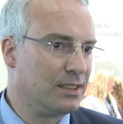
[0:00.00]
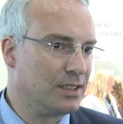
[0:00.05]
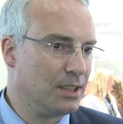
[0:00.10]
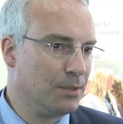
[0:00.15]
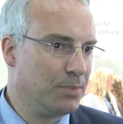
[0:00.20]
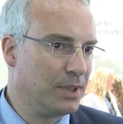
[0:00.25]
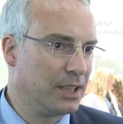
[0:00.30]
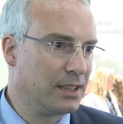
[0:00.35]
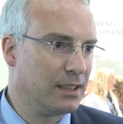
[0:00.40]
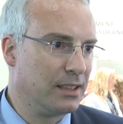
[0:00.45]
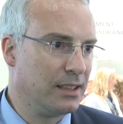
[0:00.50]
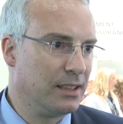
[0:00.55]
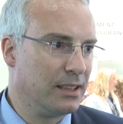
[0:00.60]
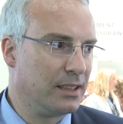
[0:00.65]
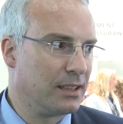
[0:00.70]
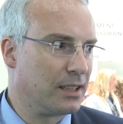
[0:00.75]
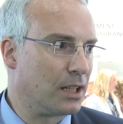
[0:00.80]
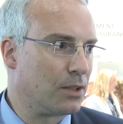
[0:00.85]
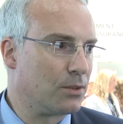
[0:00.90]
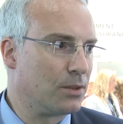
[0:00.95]
typically
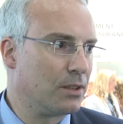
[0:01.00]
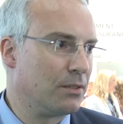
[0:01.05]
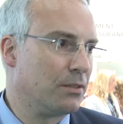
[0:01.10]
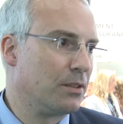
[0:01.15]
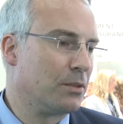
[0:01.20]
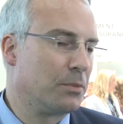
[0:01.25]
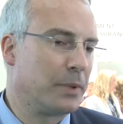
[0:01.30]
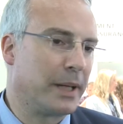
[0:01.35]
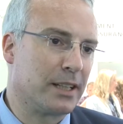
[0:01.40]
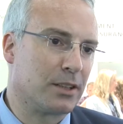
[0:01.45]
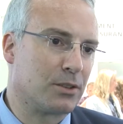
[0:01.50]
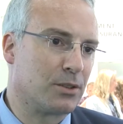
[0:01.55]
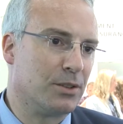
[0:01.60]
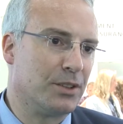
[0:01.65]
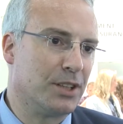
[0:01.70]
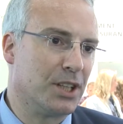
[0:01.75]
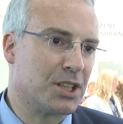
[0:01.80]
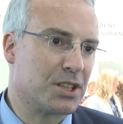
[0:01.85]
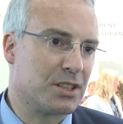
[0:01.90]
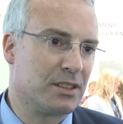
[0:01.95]
in our weather
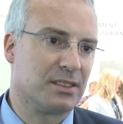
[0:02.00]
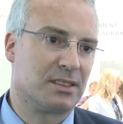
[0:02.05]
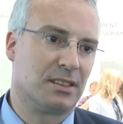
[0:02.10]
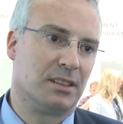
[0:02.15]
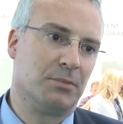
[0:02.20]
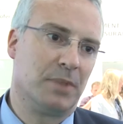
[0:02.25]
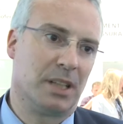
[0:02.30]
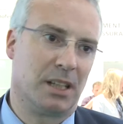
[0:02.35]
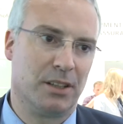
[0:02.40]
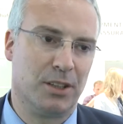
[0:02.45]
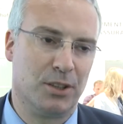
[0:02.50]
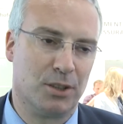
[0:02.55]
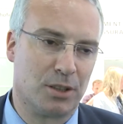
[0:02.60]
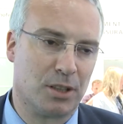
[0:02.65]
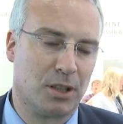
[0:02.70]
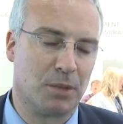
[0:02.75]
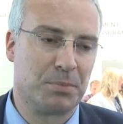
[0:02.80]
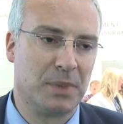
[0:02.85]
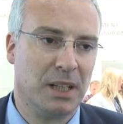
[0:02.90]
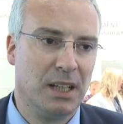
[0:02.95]
conditions in Middle
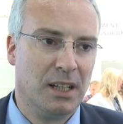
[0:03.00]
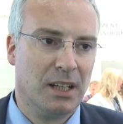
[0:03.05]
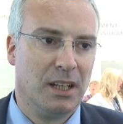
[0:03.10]
Europe,